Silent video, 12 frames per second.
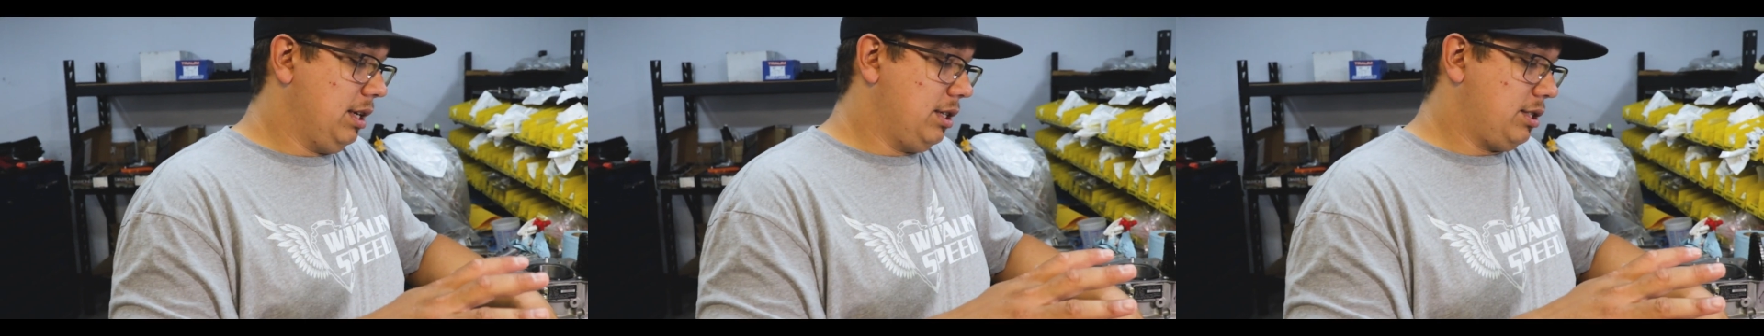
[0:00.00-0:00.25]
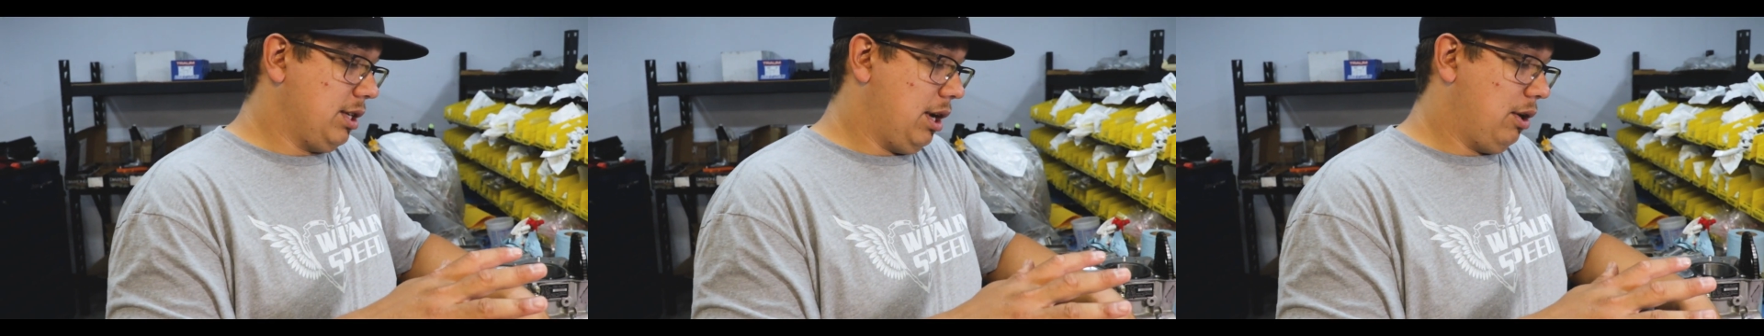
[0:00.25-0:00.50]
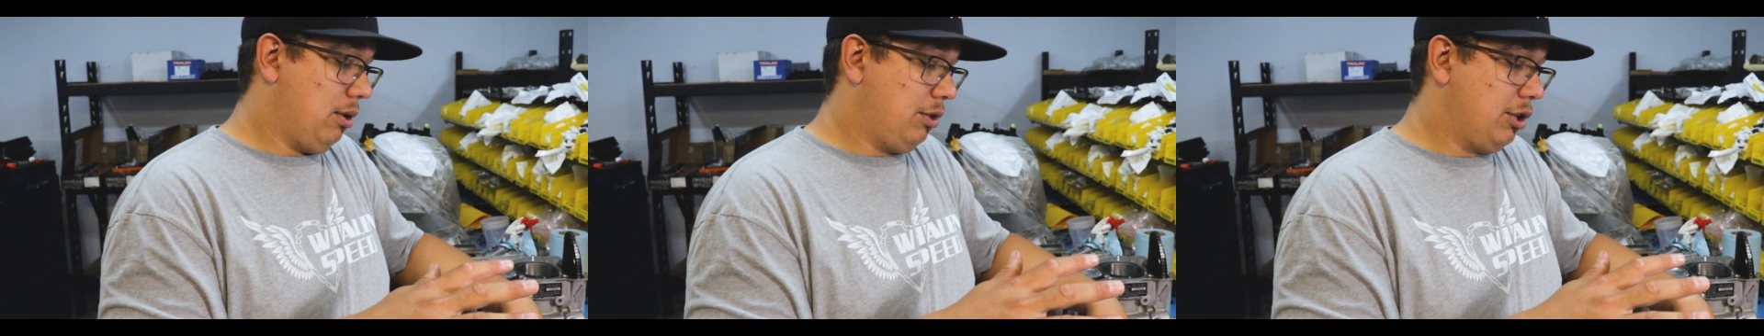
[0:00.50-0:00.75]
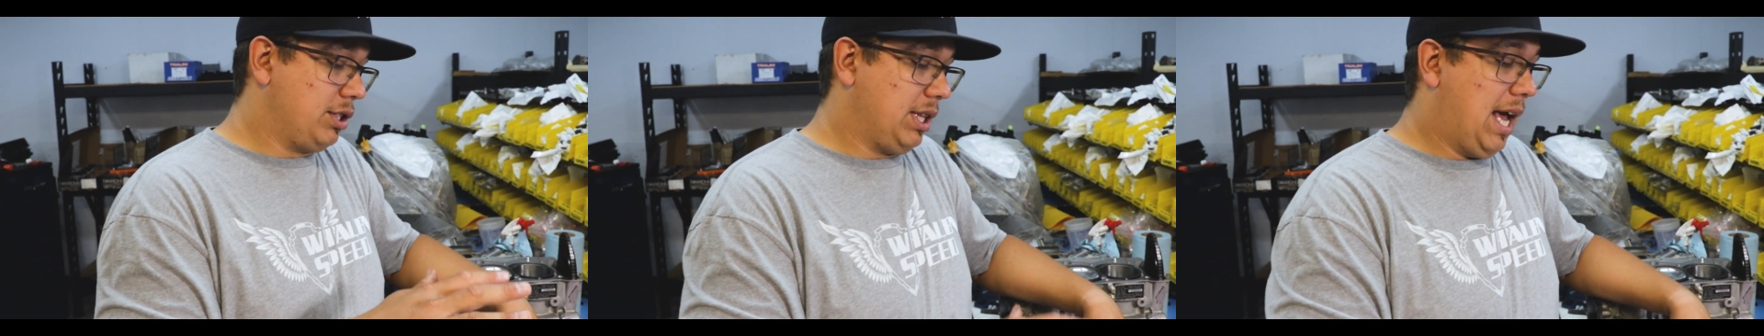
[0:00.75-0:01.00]
So
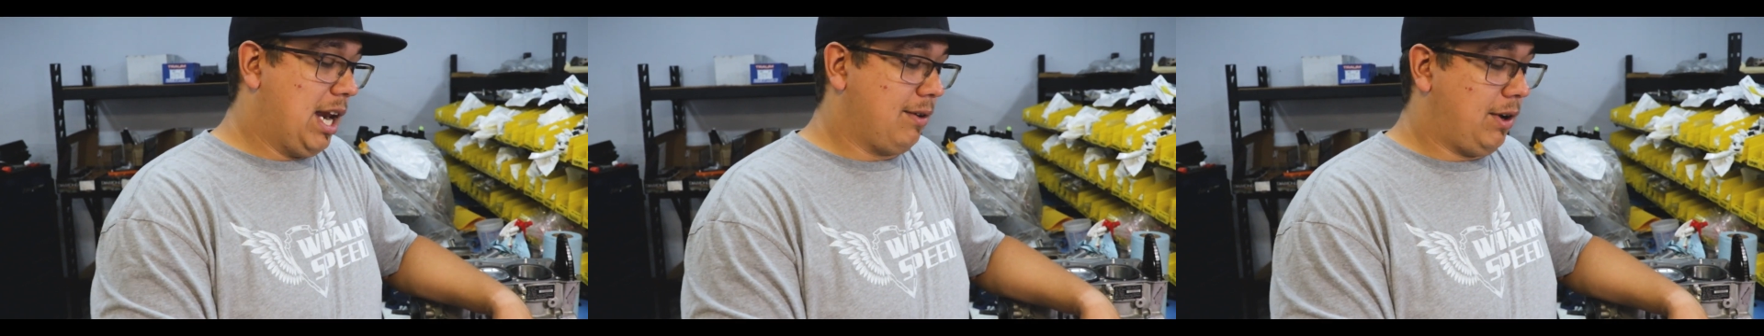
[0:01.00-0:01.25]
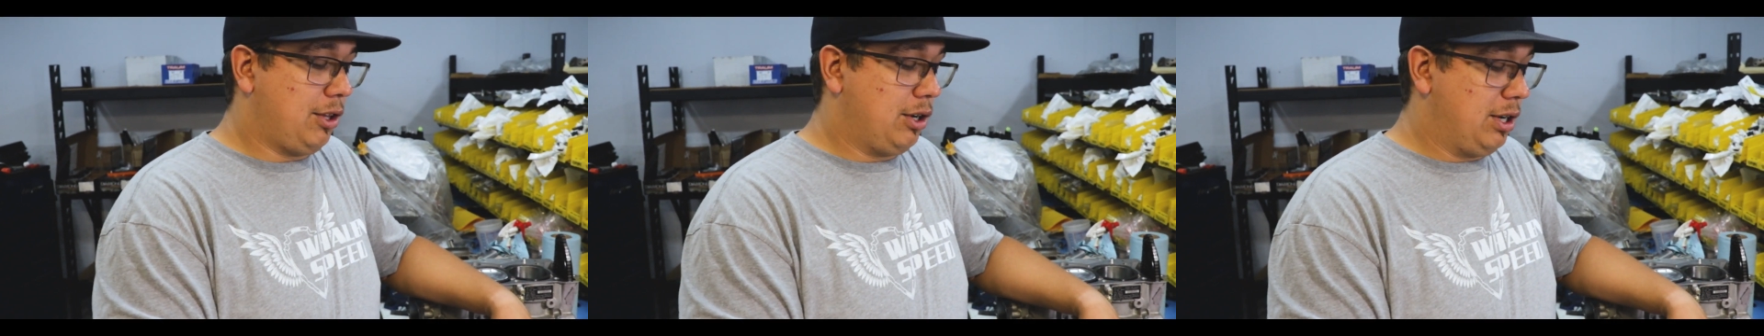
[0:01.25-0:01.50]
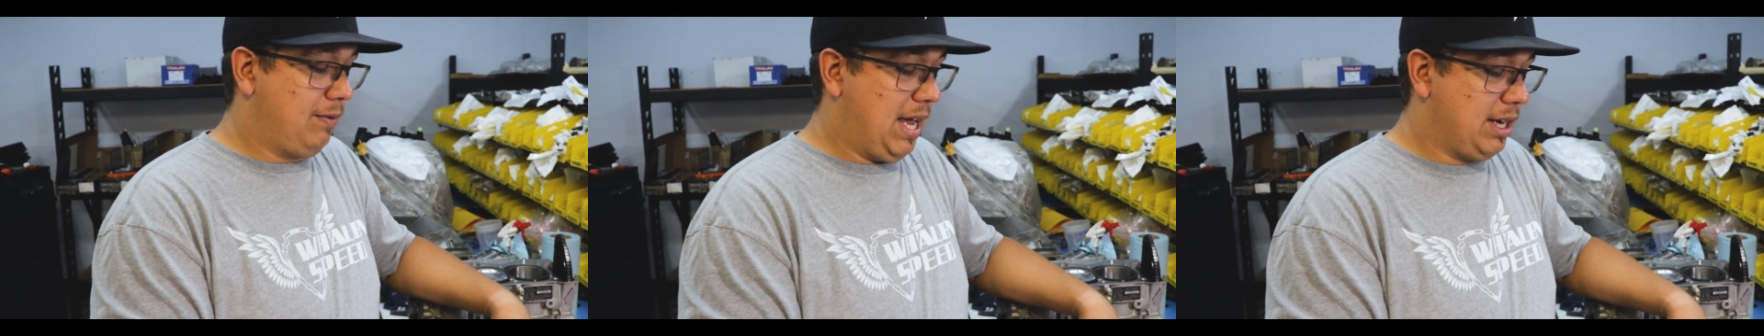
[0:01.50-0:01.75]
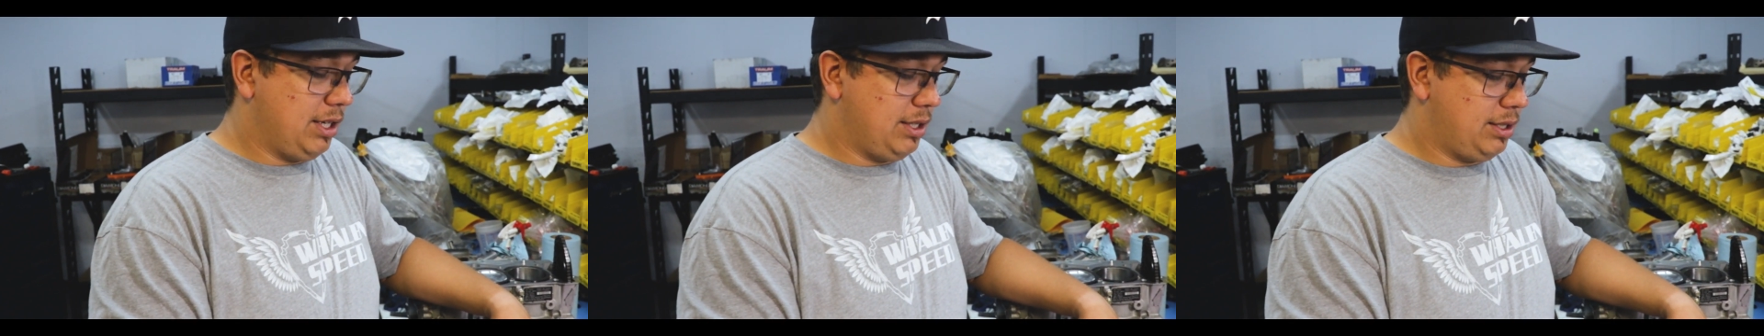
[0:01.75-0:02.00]
there's a lot of other
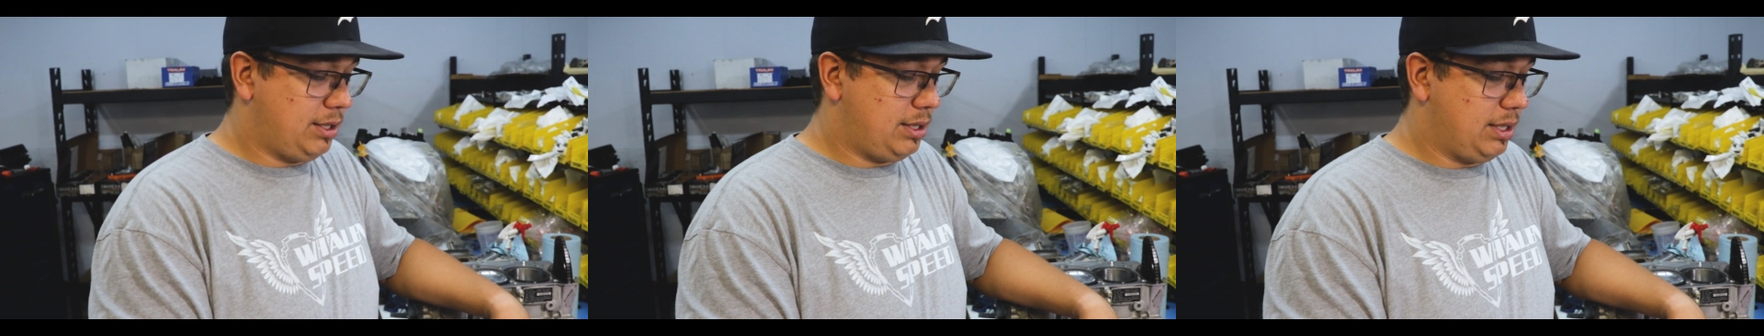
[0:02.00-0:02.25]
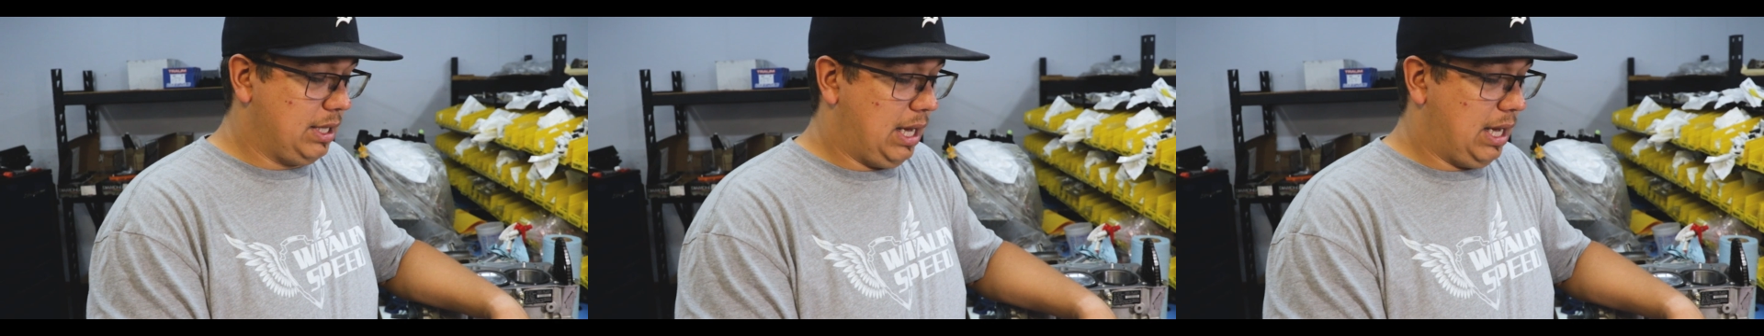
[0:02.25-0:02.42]
advantages,